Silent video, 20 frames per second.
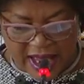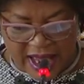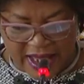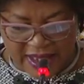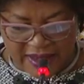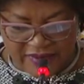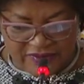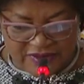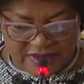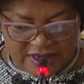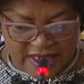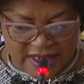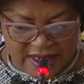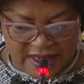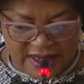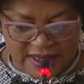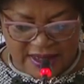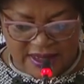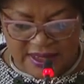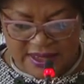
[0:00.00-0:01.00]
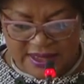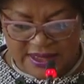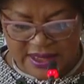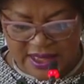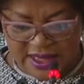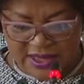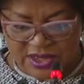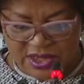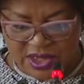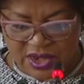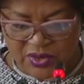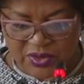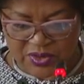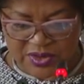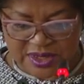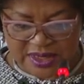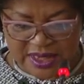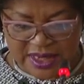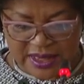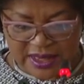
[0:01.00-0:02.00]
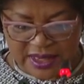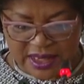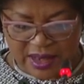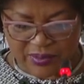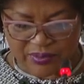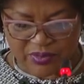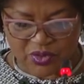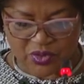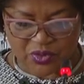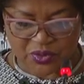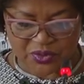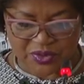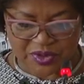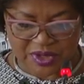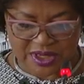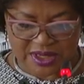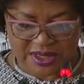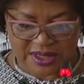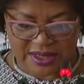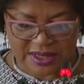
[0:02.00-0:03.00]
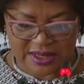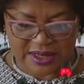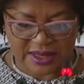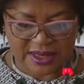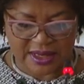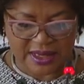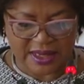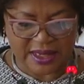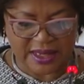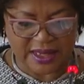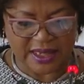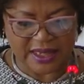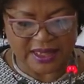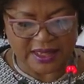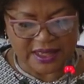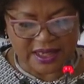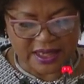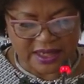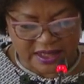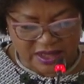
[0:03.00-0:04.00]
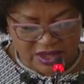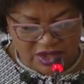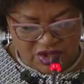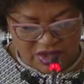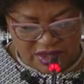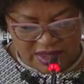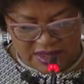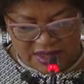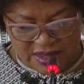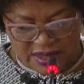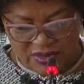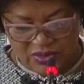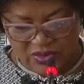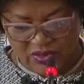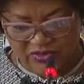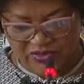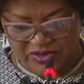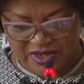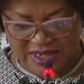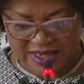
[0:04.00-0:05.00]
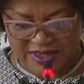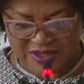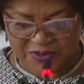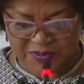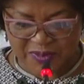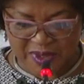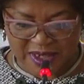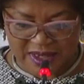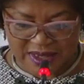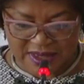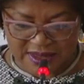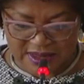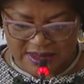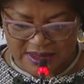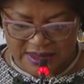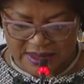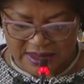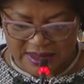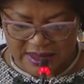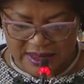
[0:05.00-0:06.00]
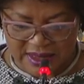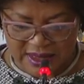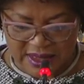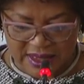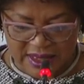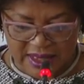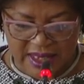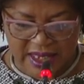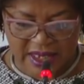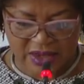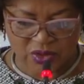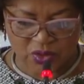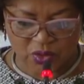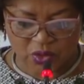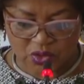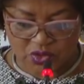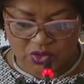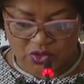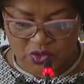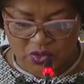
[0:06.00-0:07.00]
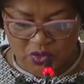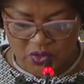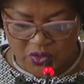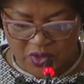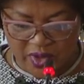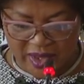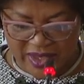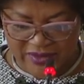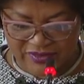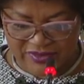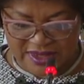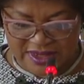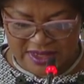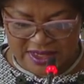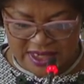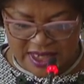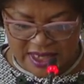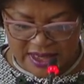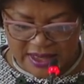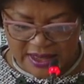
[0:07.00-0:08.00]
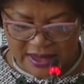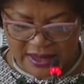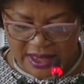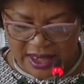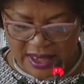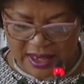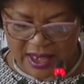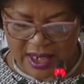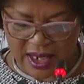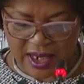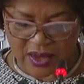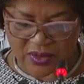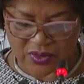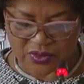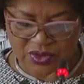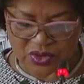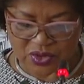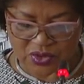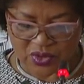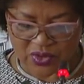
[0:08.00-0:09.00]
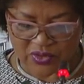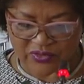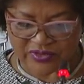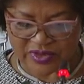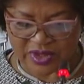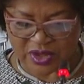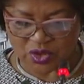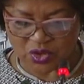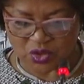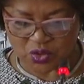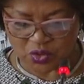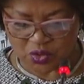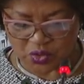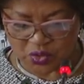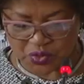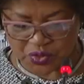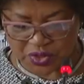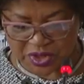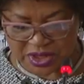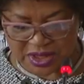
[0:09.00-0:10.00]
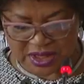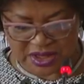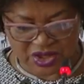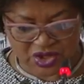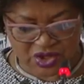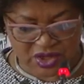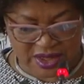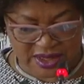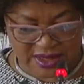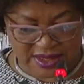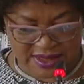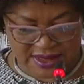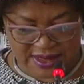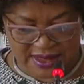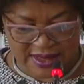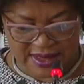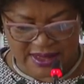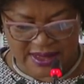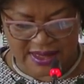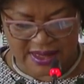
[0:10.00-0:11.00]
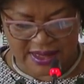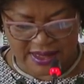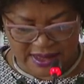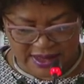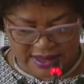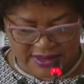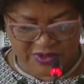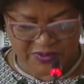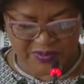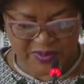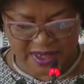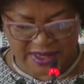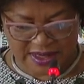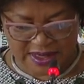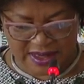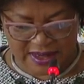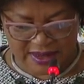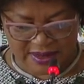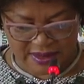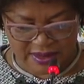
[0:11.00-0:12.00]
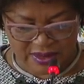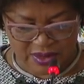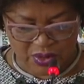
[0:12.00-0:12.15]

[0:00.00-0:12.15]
I have taken this extraordinary approach in the interest of transparency and also having taken account of the huge interest in this matter,